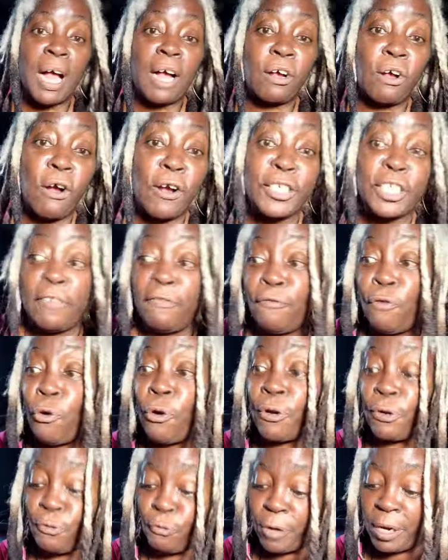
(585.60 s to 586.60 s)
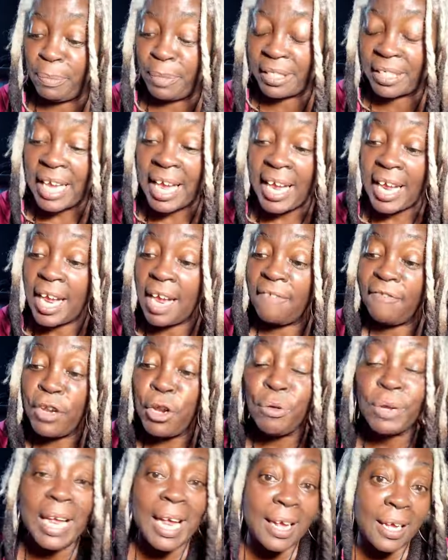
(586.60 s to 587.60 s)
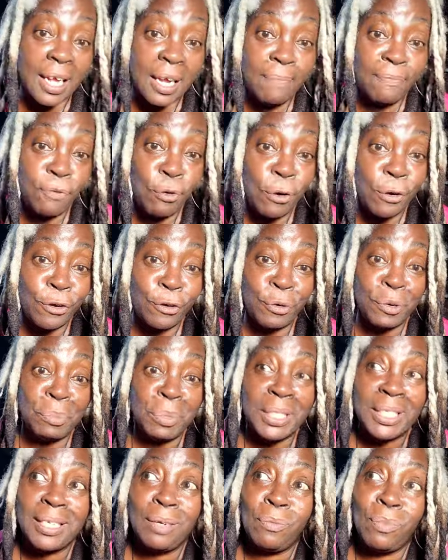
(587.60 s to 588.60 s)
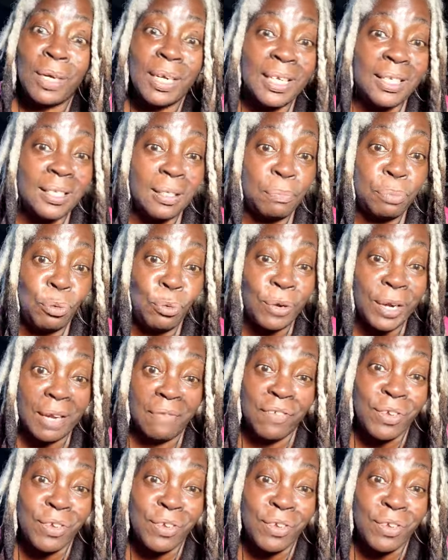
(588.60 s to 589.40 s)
my cards, are four agreements. If you can't keep four agreements, then what is the point?